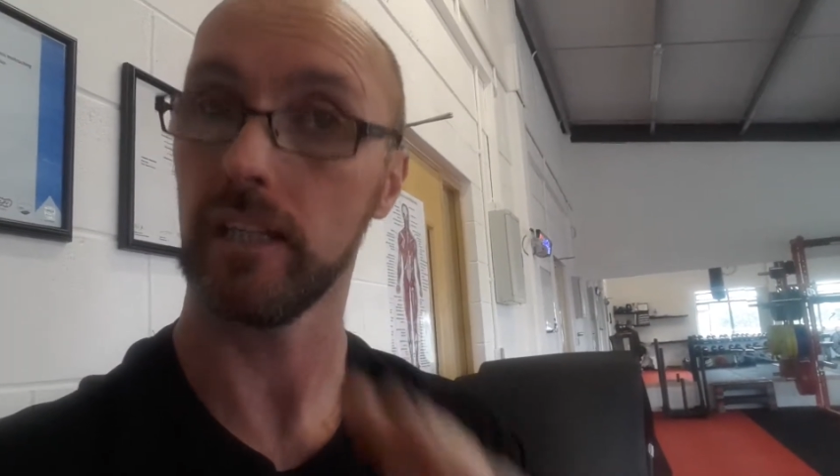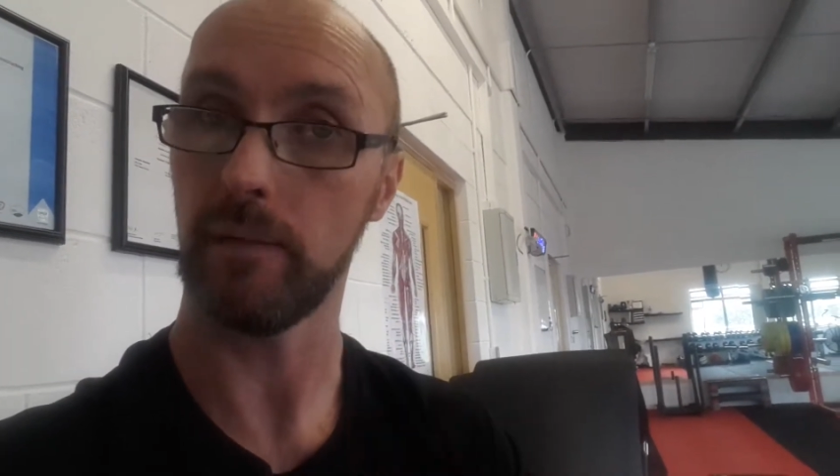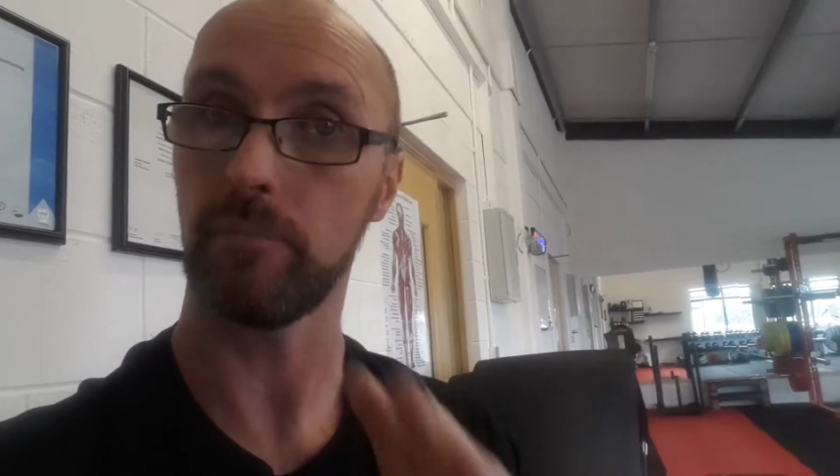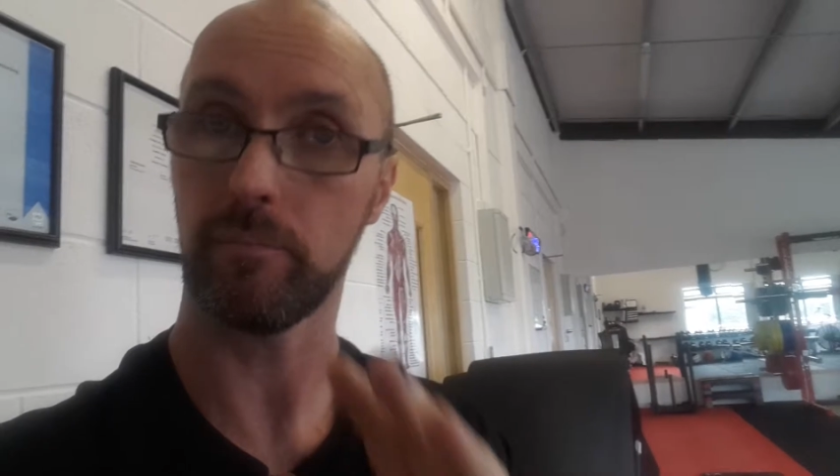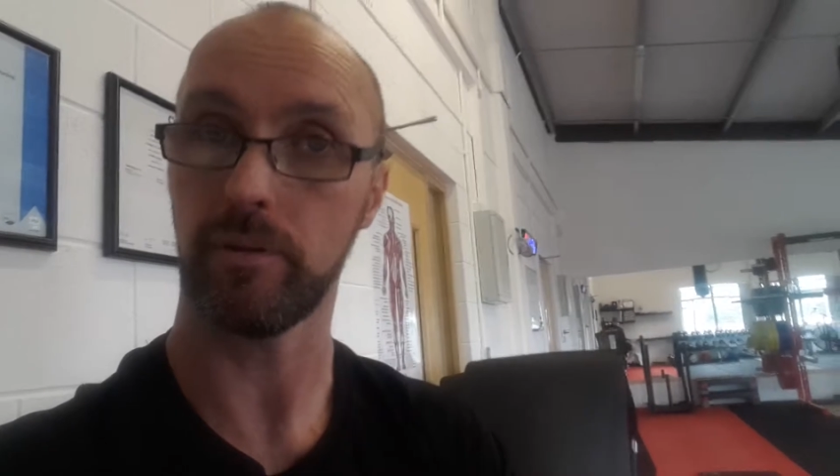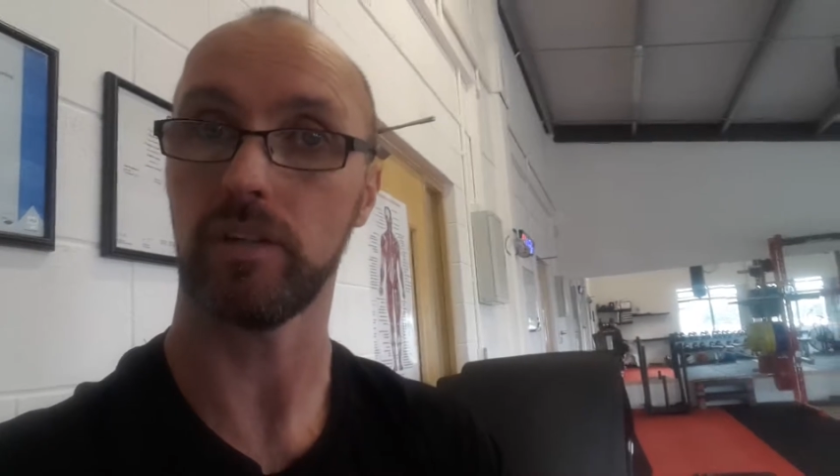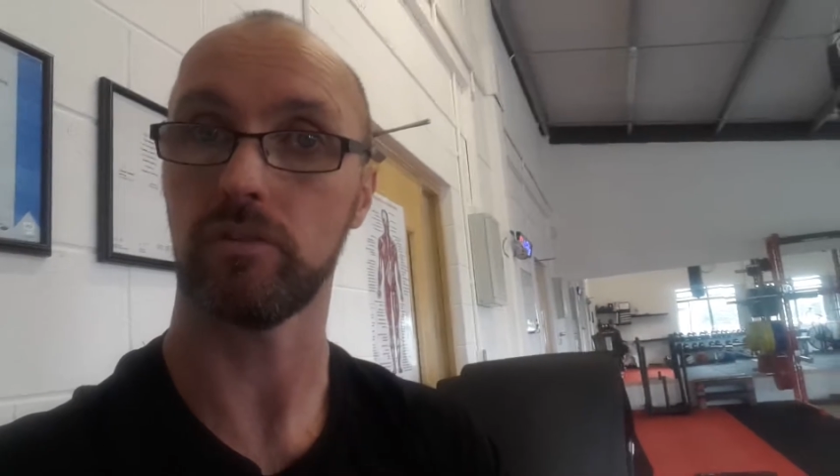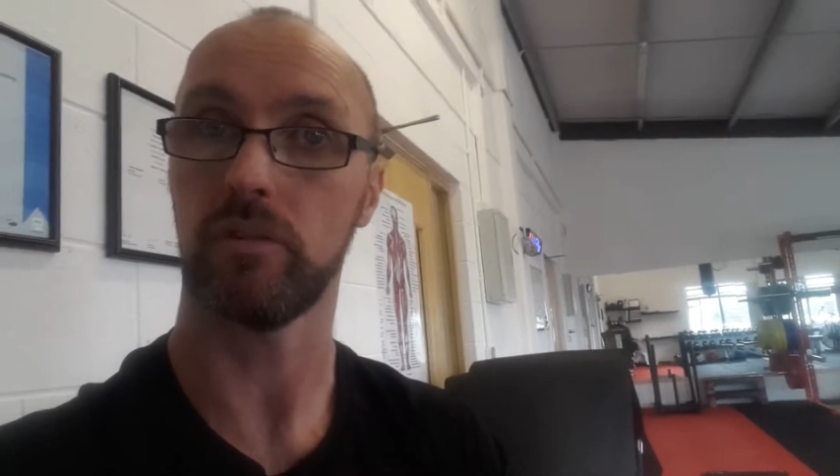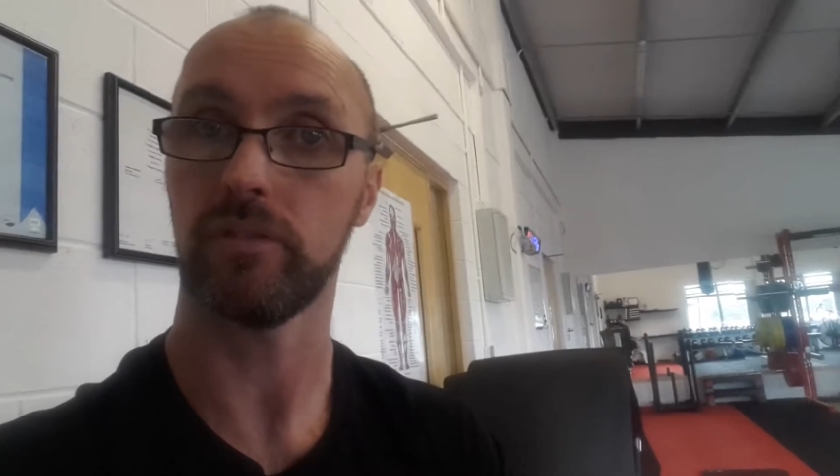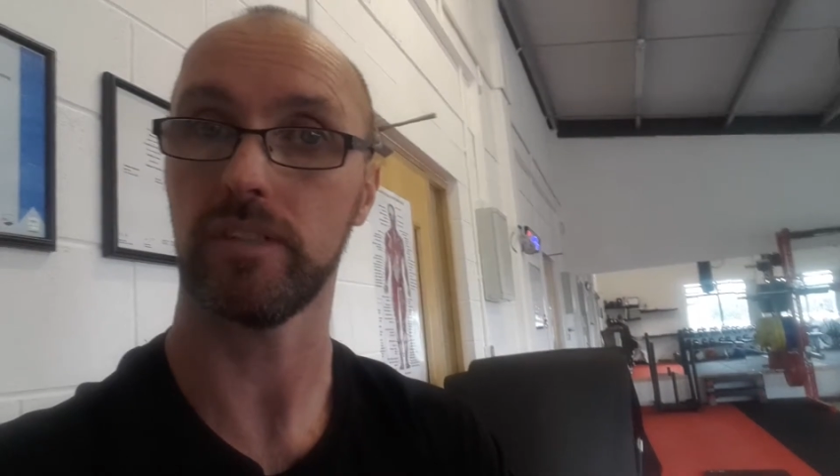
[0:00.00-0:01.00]
Keep the
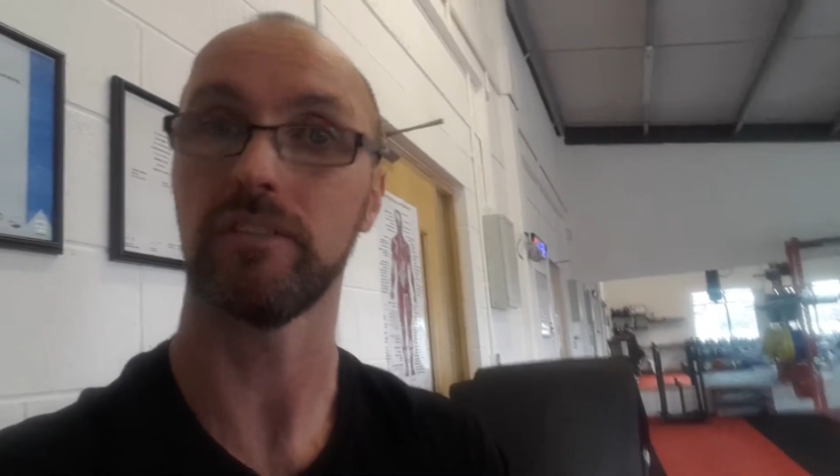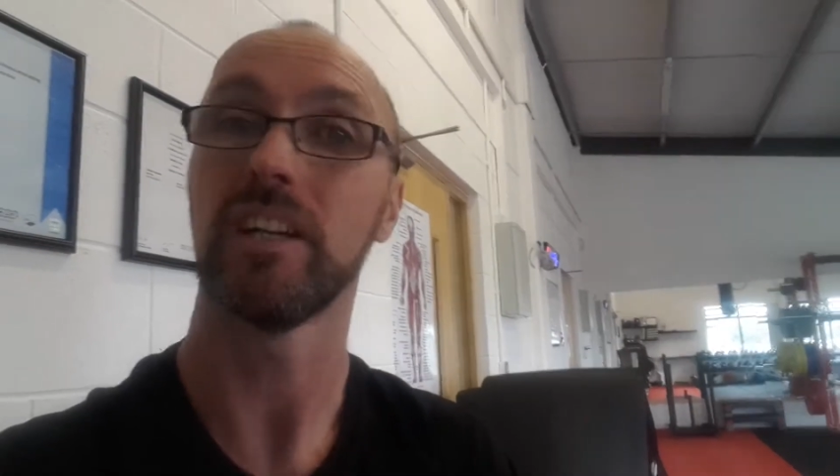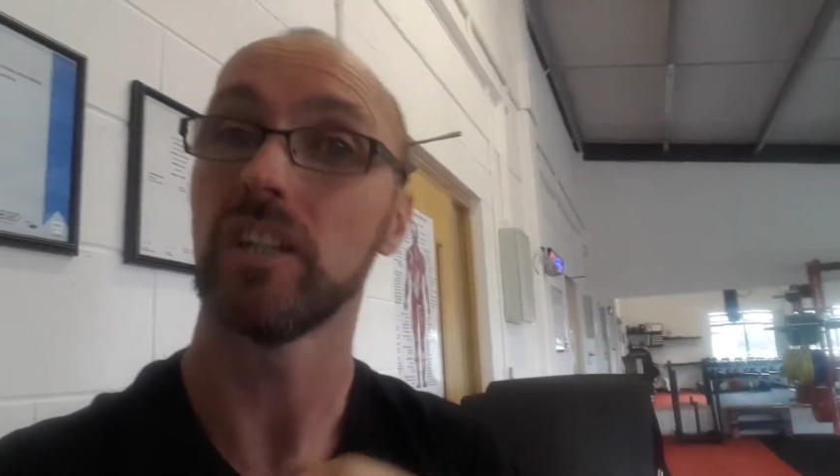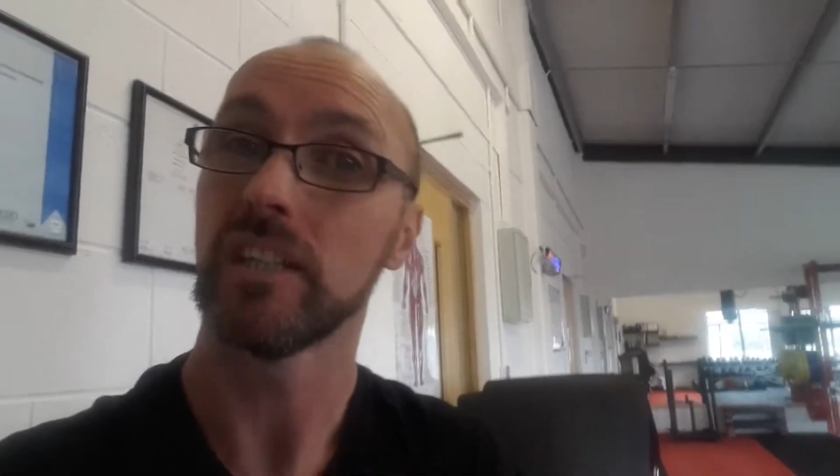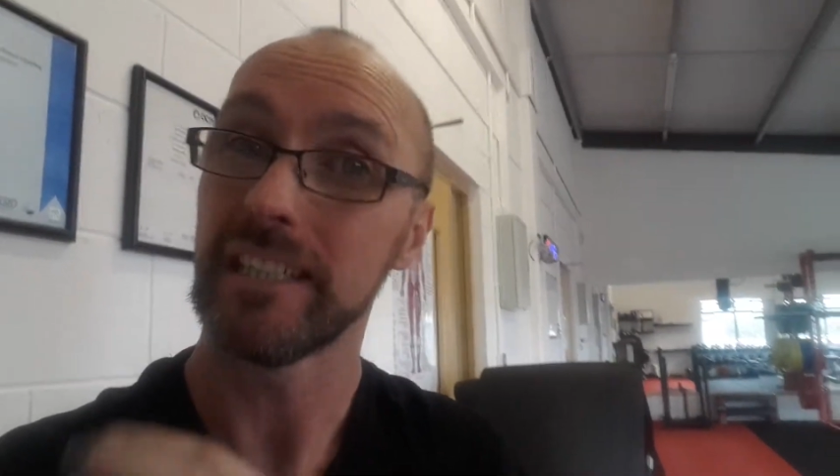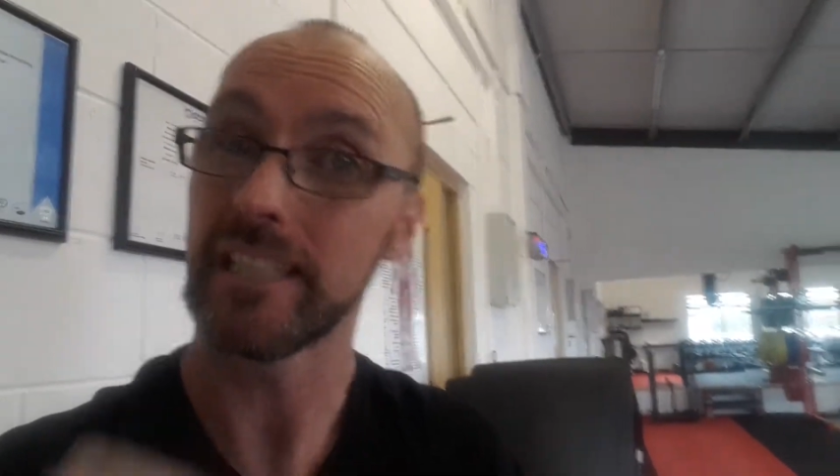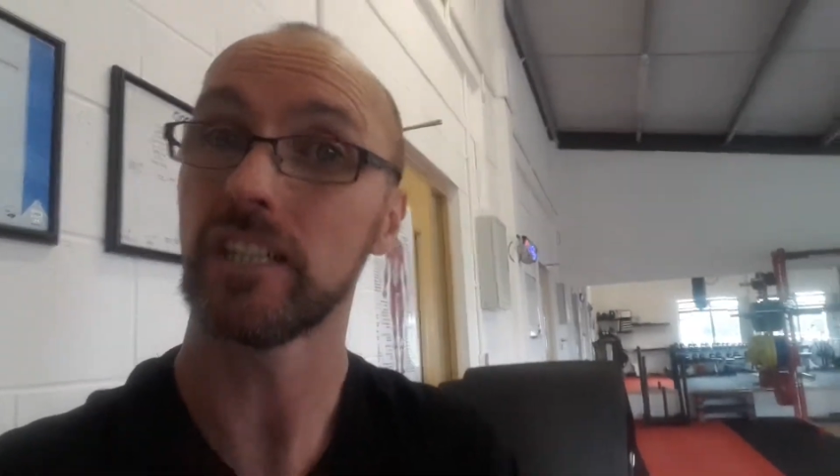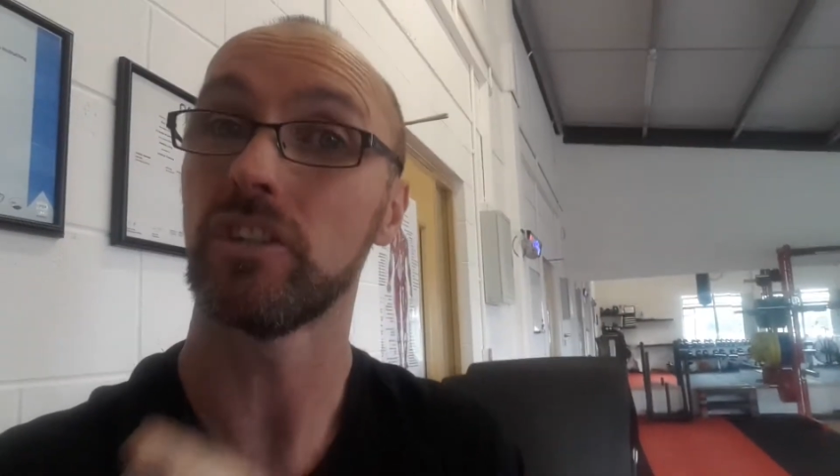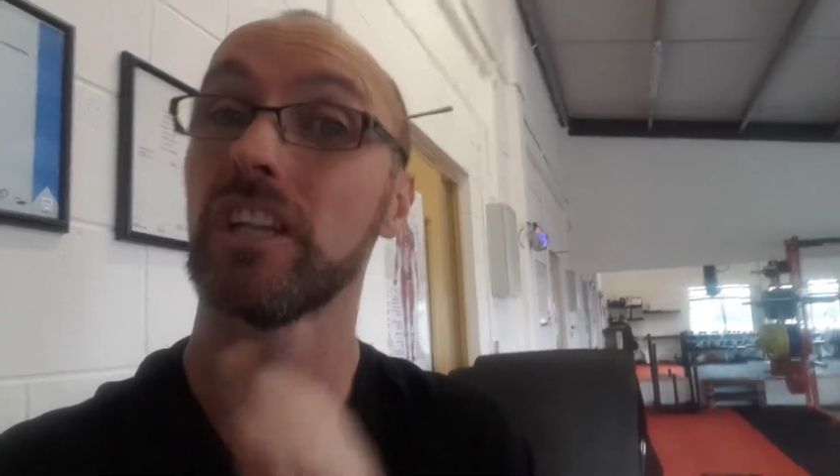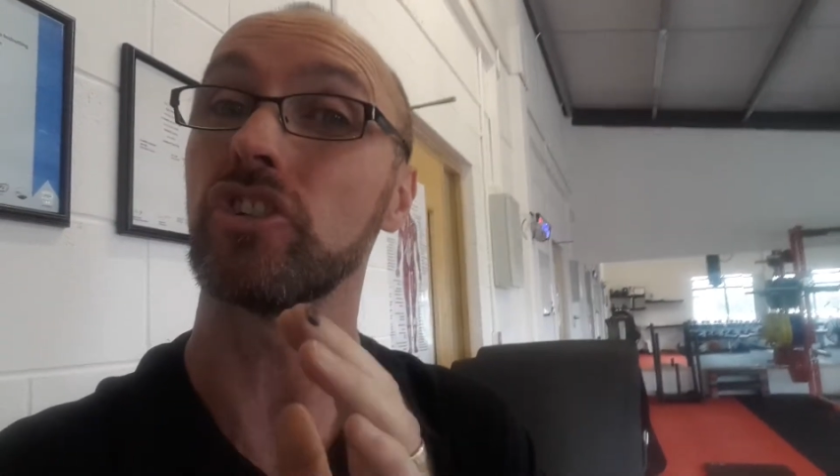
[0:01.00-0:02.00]
pressure off yourself. You need
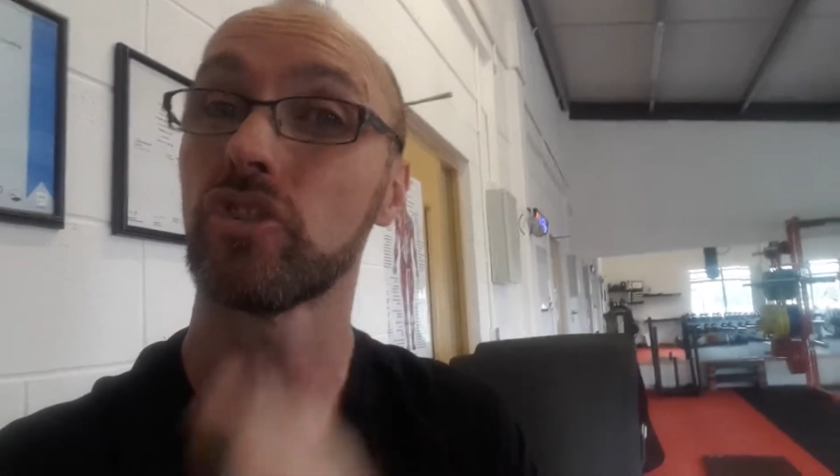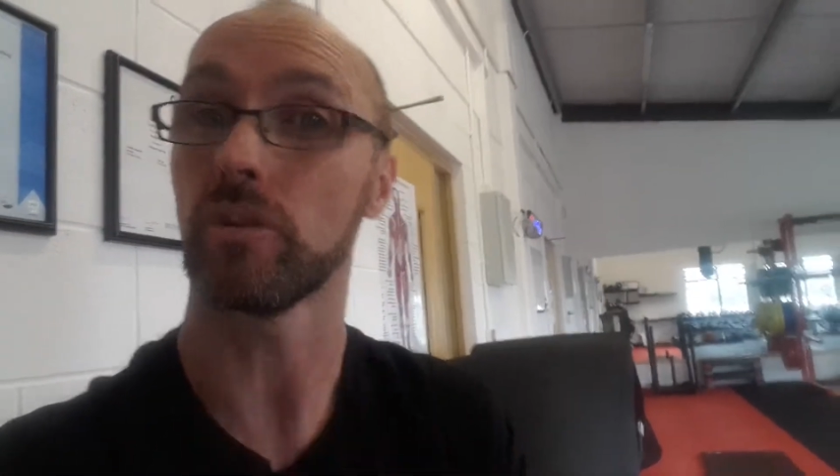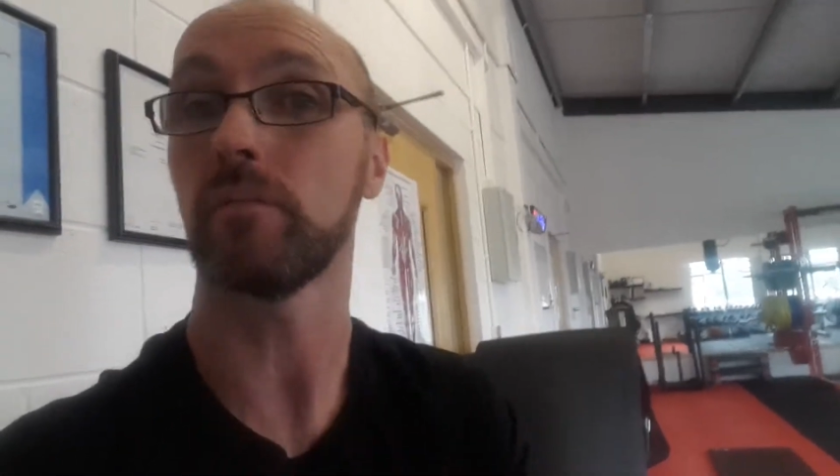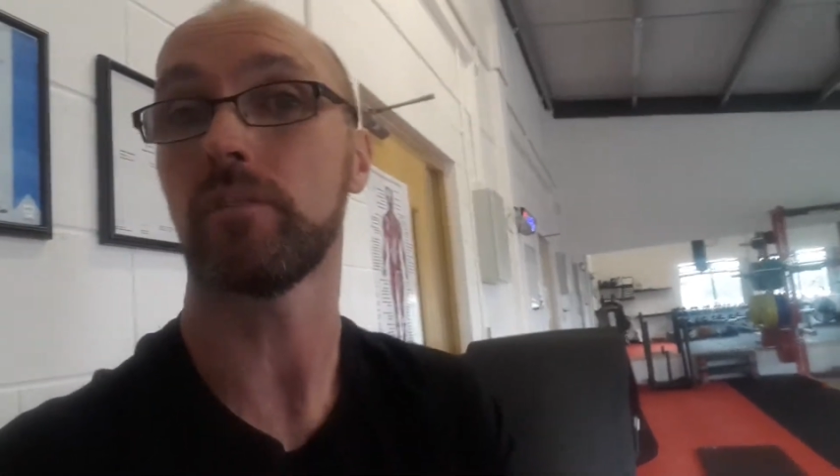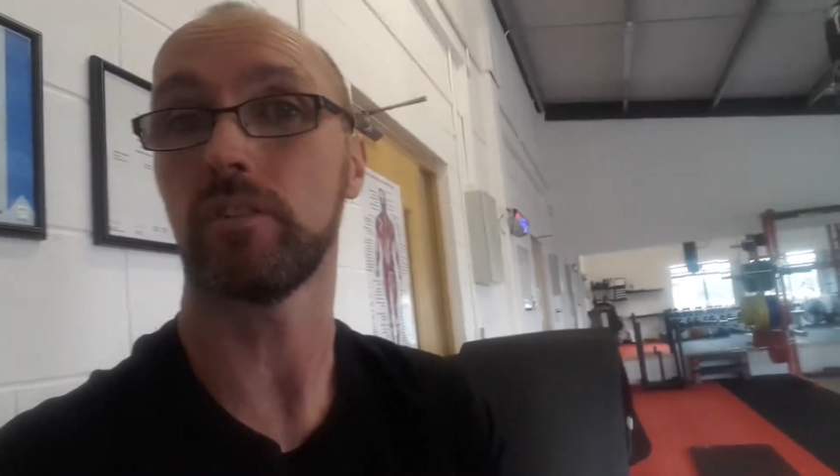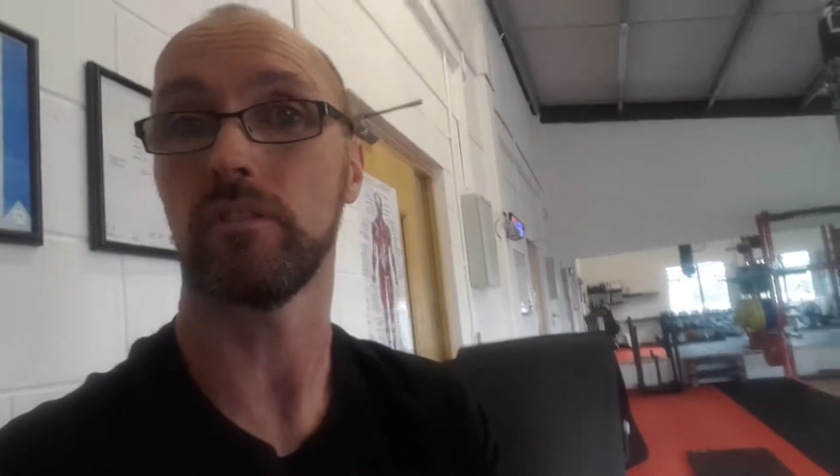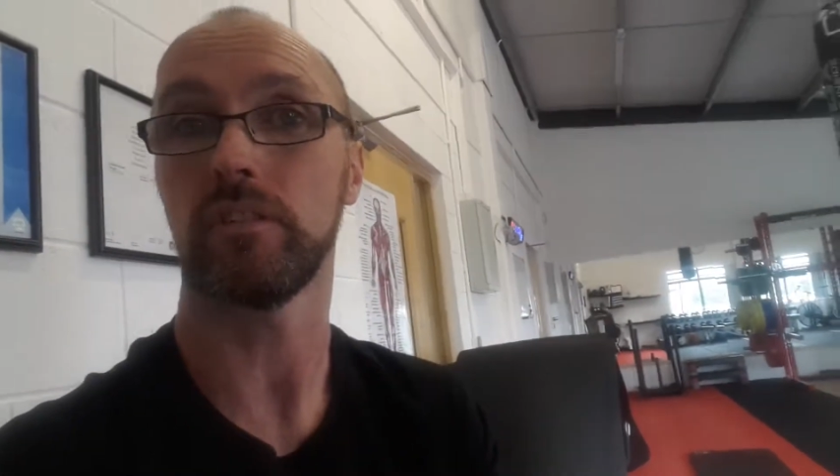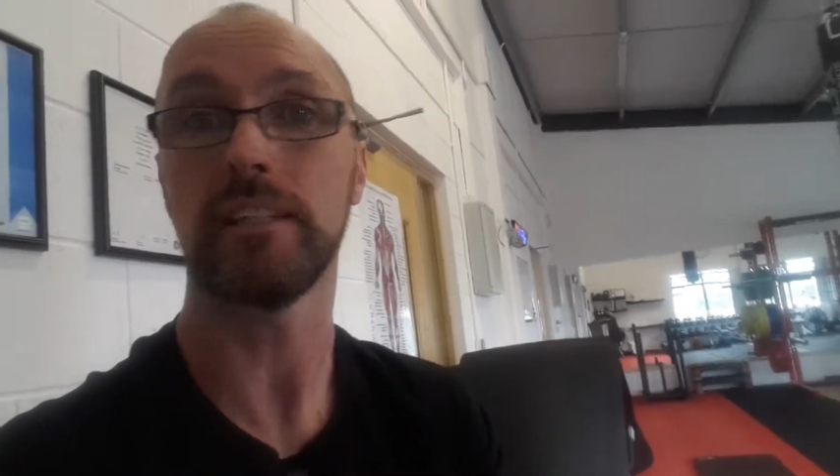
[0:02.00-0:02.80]
to enjoy what you're doing.